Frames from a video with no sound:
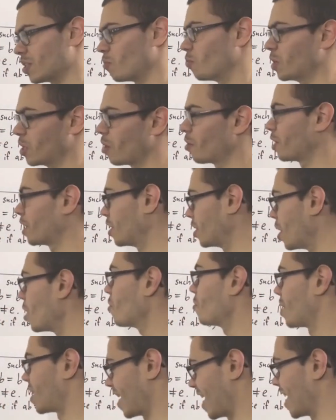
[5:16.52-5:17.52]
we already know
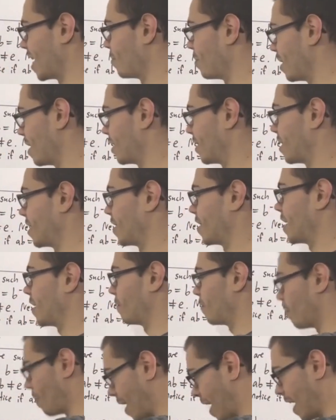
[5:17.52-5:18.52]
that AB is distinct
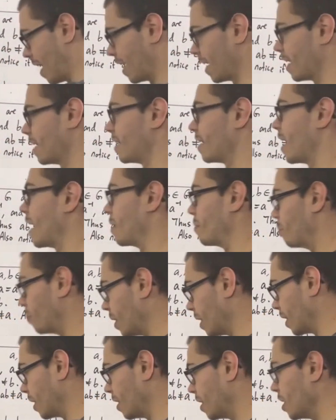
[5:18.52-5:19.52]
from A and
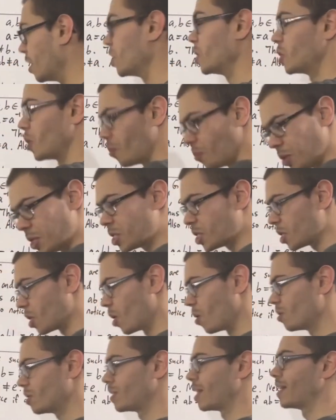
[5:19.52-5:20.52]
B, so this
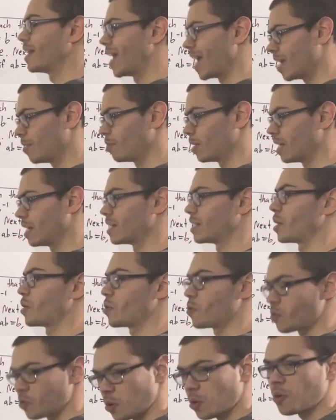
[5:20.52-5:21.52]
shows that AB is a
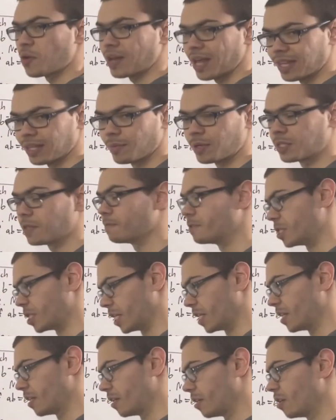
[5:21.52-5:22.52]
third element of
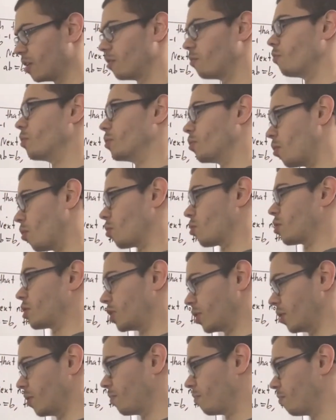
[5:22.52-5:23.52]
G with order 2.